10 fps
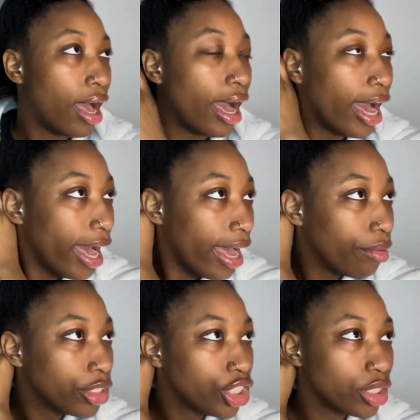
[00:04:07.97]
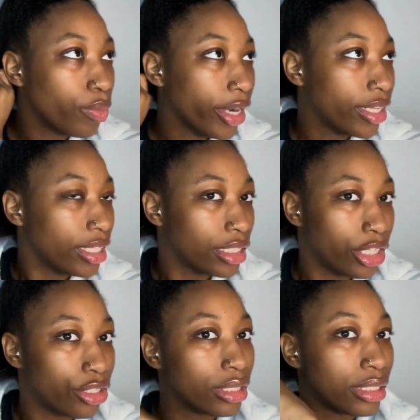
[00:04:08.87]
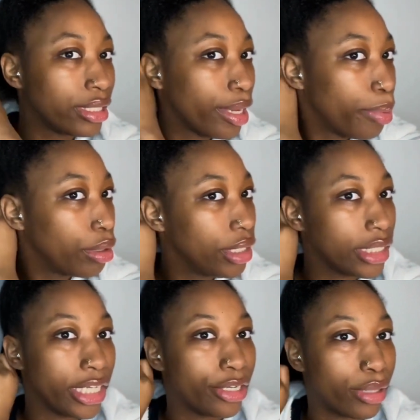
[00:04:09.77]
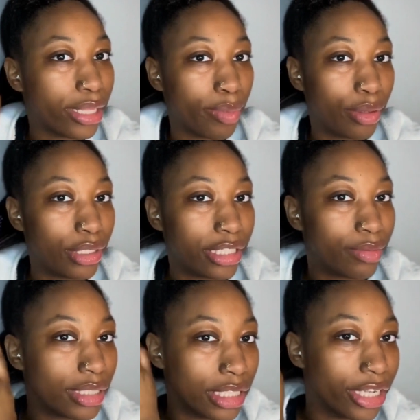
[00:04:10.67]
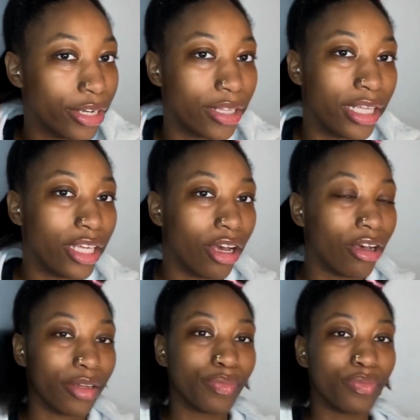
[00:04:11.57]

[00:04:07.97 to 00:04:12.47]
I was just wearing these little sick ponytail. Like, the ponytail was literally, y'all,